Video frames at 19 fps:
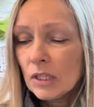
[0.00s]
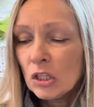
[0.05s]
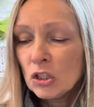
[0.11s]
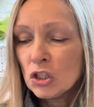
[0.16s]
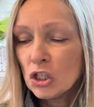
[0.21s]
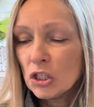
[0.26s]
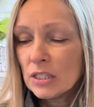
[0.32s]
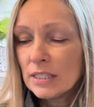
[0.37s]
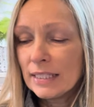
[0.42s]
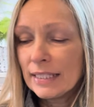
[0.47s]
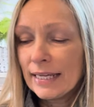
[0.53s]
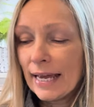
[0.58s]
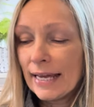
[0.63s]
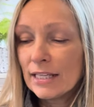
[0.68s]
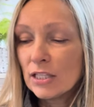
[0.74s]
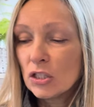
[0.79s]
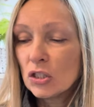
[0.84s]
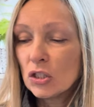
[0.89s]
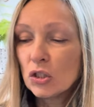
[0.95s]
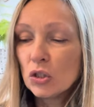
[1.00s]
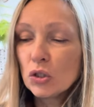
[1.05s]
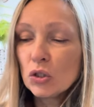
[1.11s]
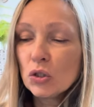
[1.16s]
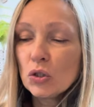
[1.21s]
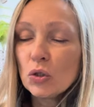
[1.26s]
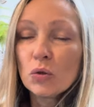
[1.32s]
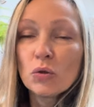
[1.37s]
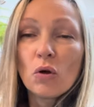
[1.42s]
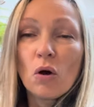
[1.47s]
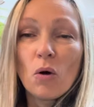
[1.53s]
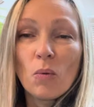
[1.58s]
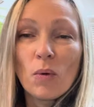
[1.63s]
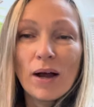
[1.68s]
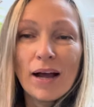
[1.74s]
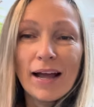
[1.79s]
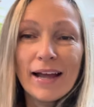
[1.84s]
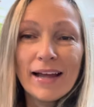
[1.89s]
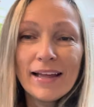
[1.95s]
just in case you're not
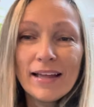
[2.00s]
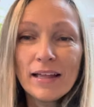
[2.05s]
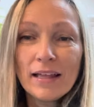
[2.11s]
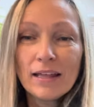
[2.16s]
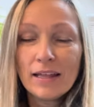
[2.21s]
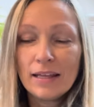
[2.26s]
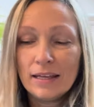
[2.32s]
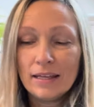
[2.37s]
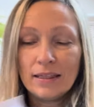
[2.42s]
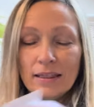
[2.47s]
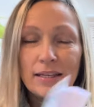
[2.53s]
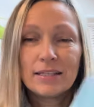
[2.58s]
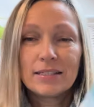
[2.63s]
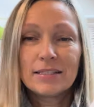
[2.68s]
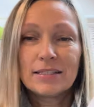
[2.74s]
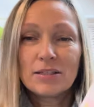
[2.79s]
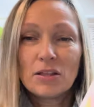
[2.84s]
aware, this is